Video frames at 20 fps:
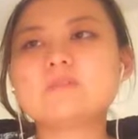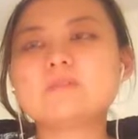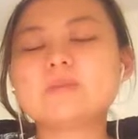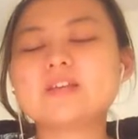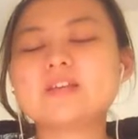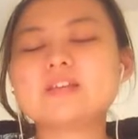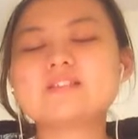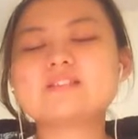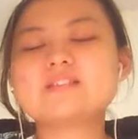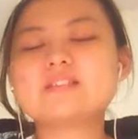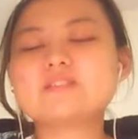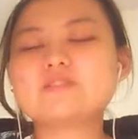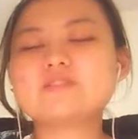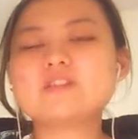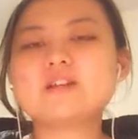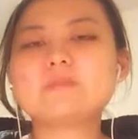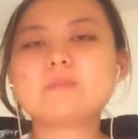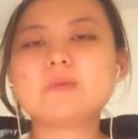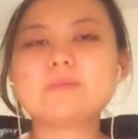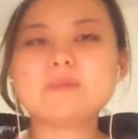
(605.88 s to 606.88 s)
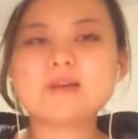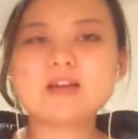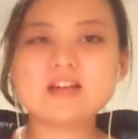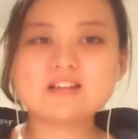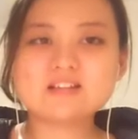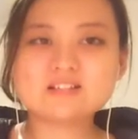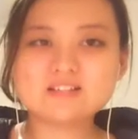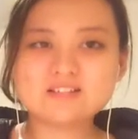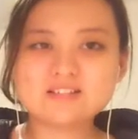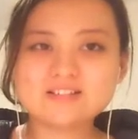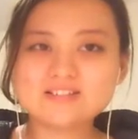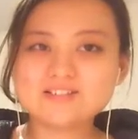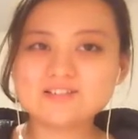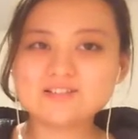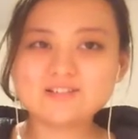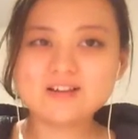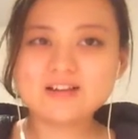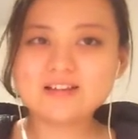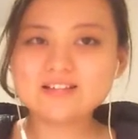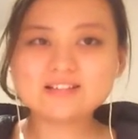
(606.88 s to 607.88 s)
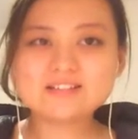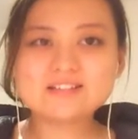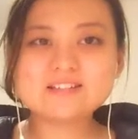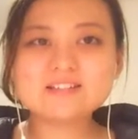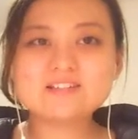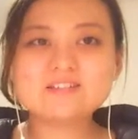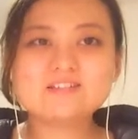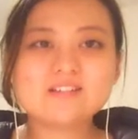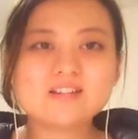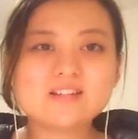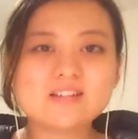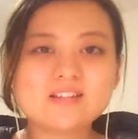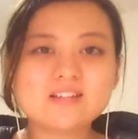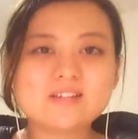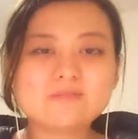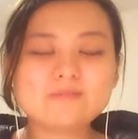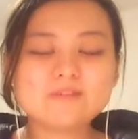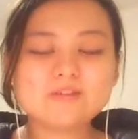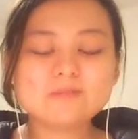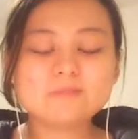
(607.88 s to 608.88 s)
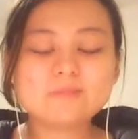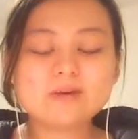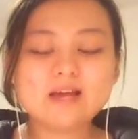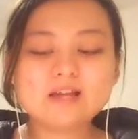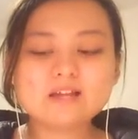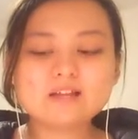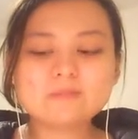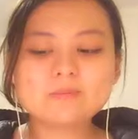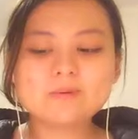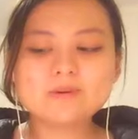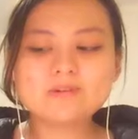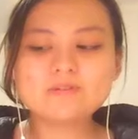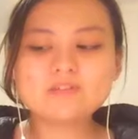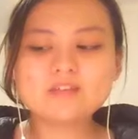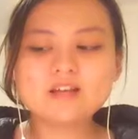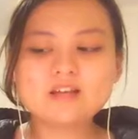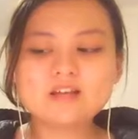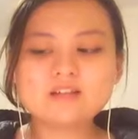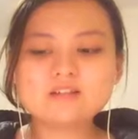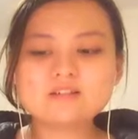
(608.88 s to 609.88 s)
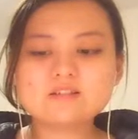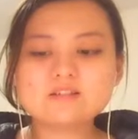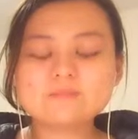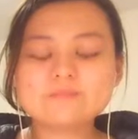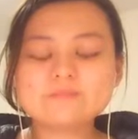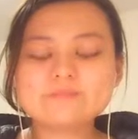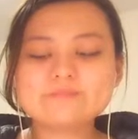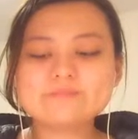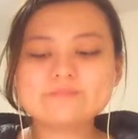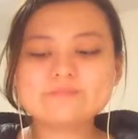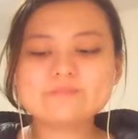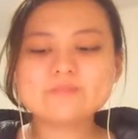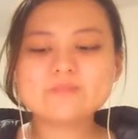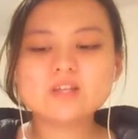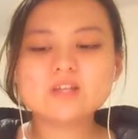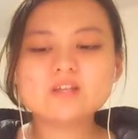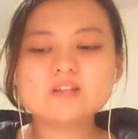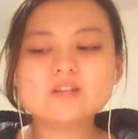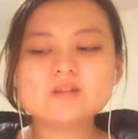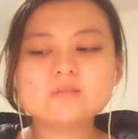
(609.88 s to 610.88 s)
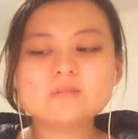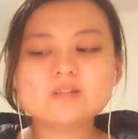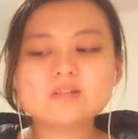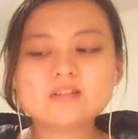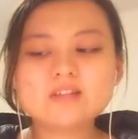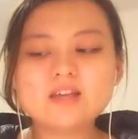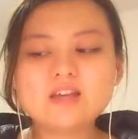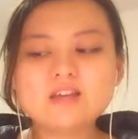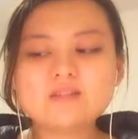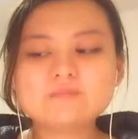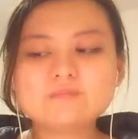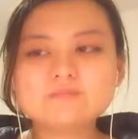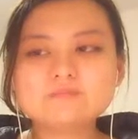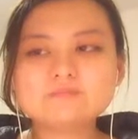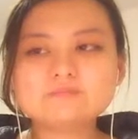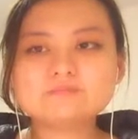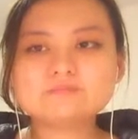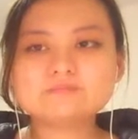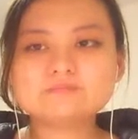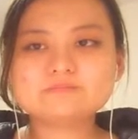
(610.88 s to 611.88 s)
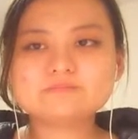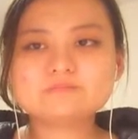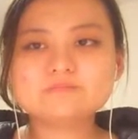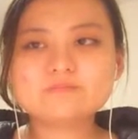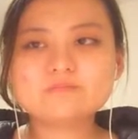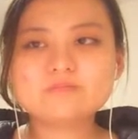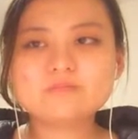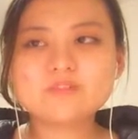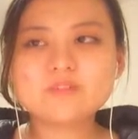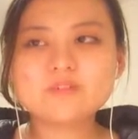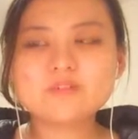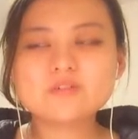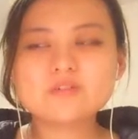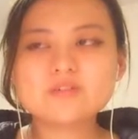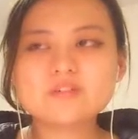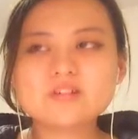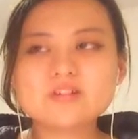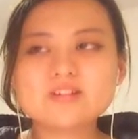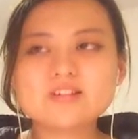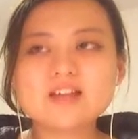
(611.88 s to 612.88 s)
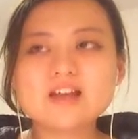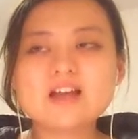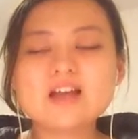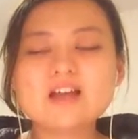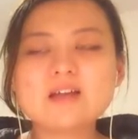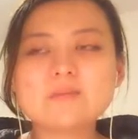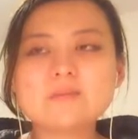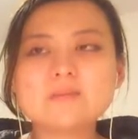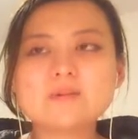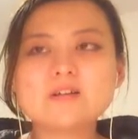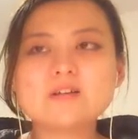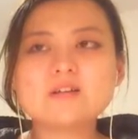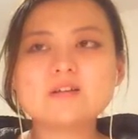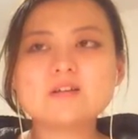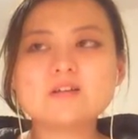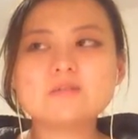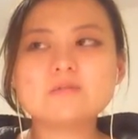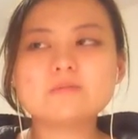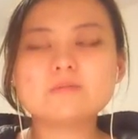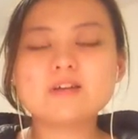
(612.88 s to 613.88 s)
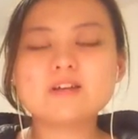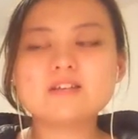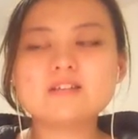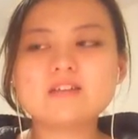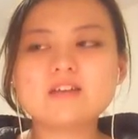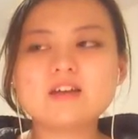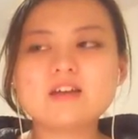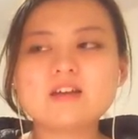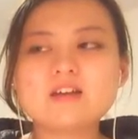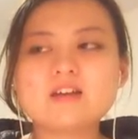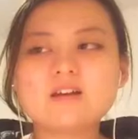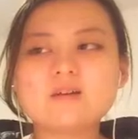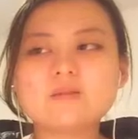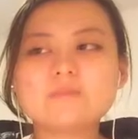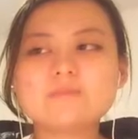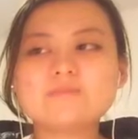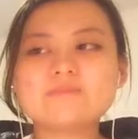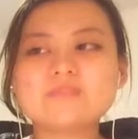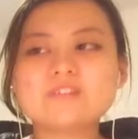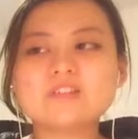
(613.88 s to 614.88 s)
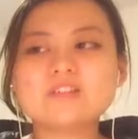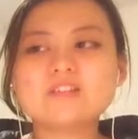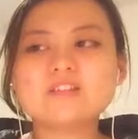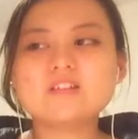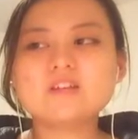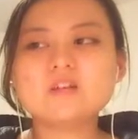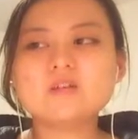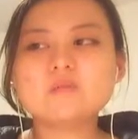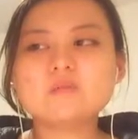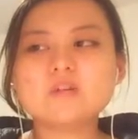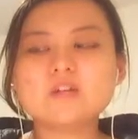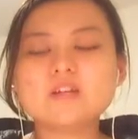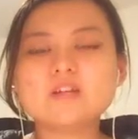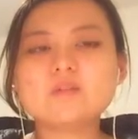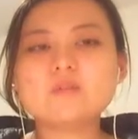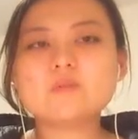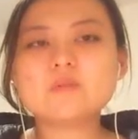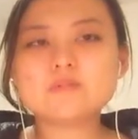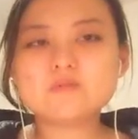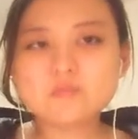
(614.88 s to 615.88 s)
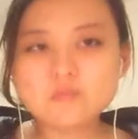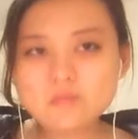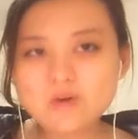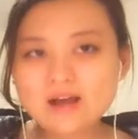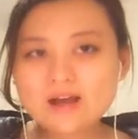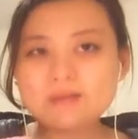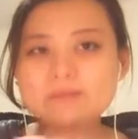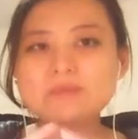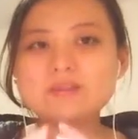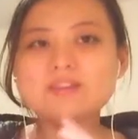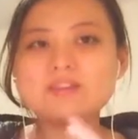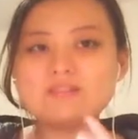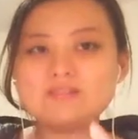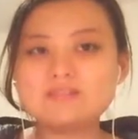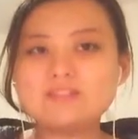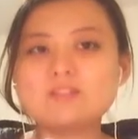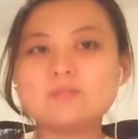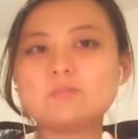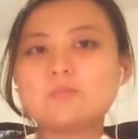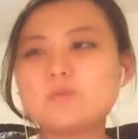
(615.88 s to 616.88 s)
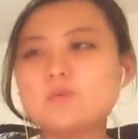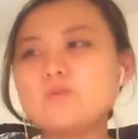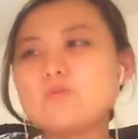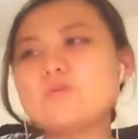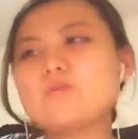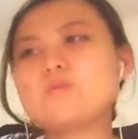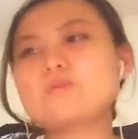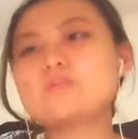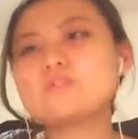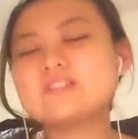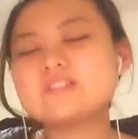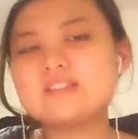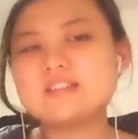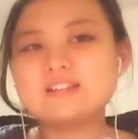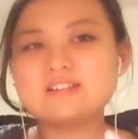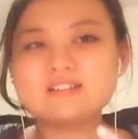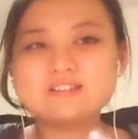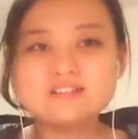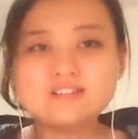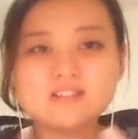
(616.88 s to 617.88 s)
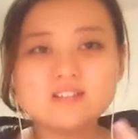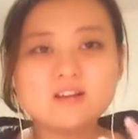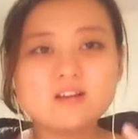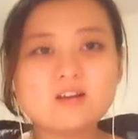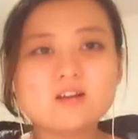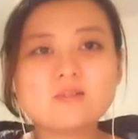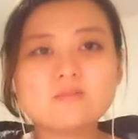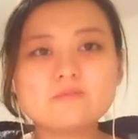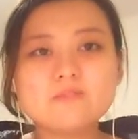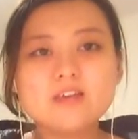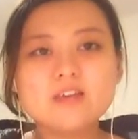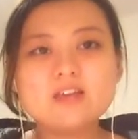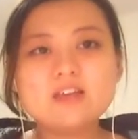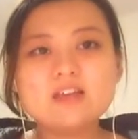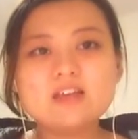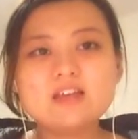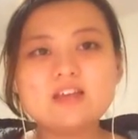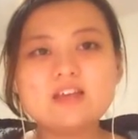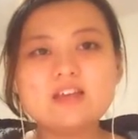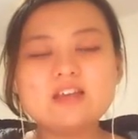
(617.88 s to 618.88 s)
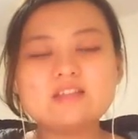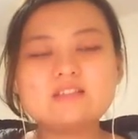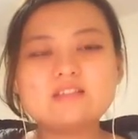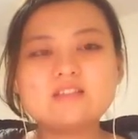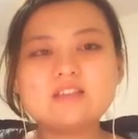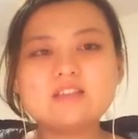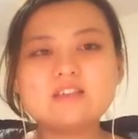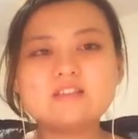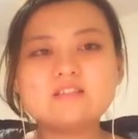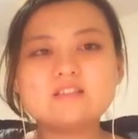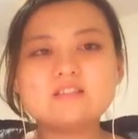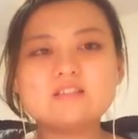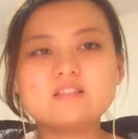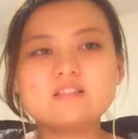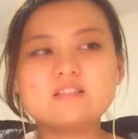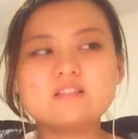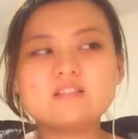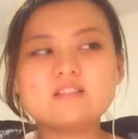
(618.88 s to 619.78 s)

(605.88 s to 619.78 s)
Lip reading: because I tried my best, so I didn't really feel bad about that. But then there was a time when I was wiping the balls and stuff, and then